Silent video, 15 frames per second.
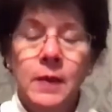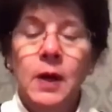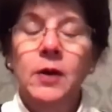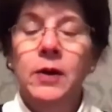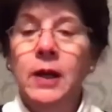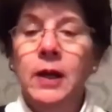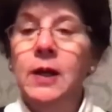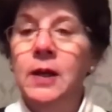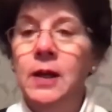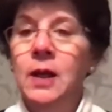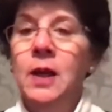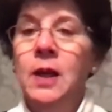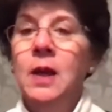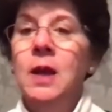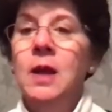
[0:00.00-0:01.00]
Okay.
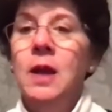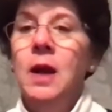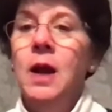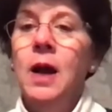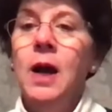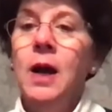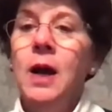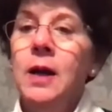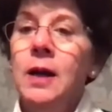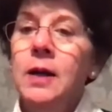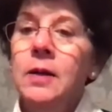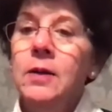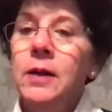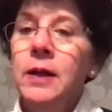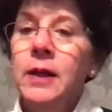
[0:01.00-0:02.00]

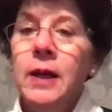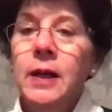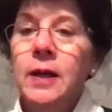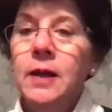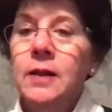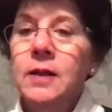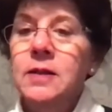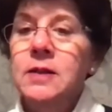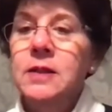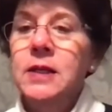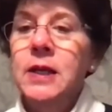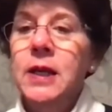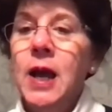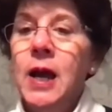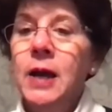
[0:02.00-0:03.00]
Okay, let's
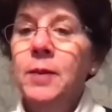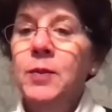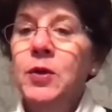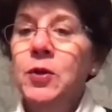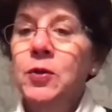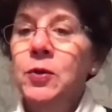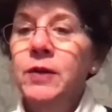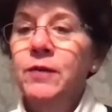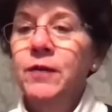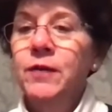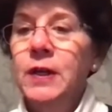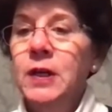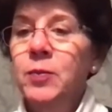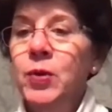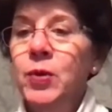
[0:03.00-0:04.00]
see. I'm new at
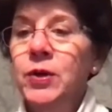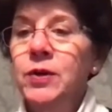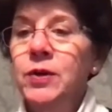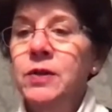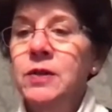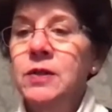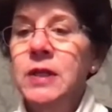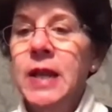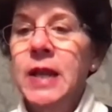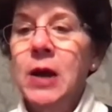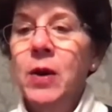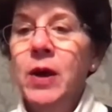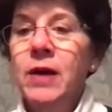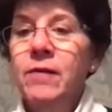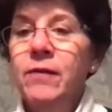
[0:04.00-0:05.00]
feeding birds,
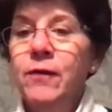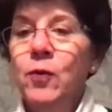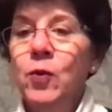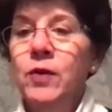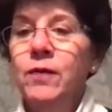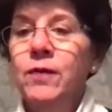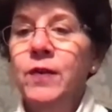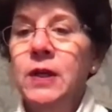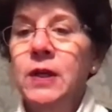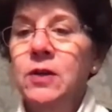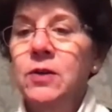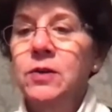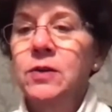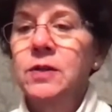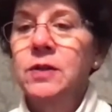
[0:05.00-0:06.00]
now have four
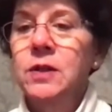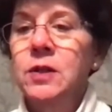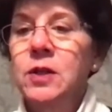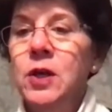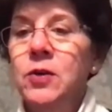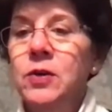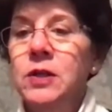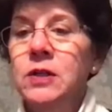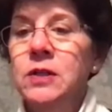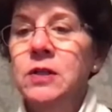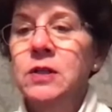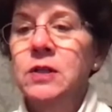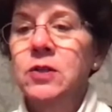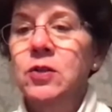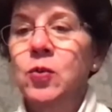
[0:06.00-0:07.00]
feeders,
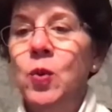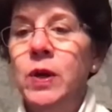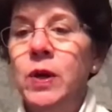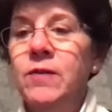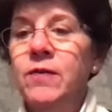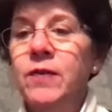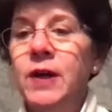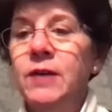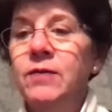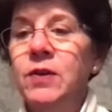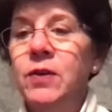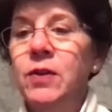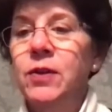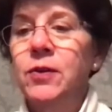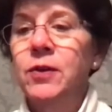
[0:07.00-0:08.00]
noticed 25 to
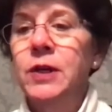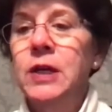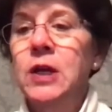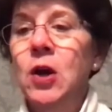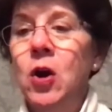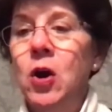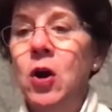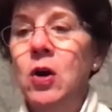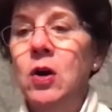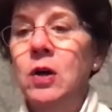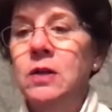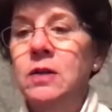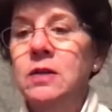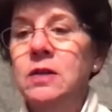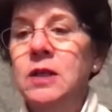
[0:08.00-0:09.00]
30
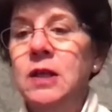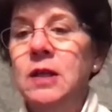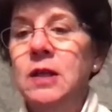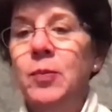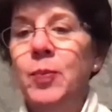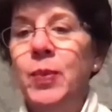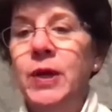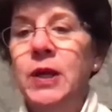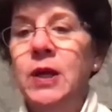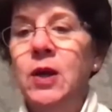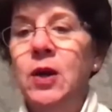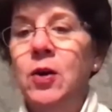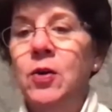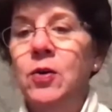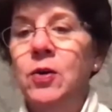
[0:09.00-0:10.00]
hawks in the big
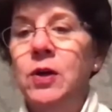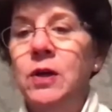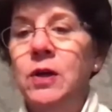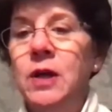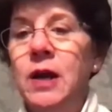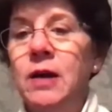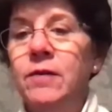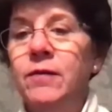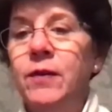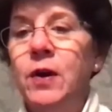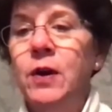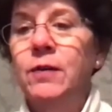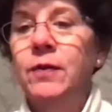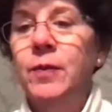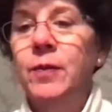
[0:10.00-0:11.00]
oak not
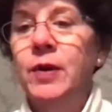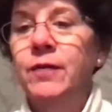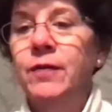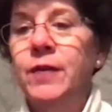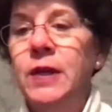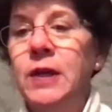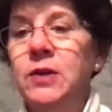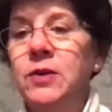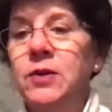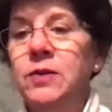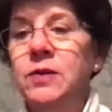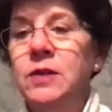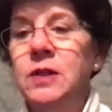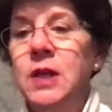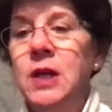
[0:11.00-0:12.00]
far from our
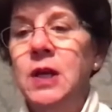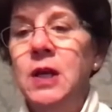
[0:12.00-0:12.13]
feeders.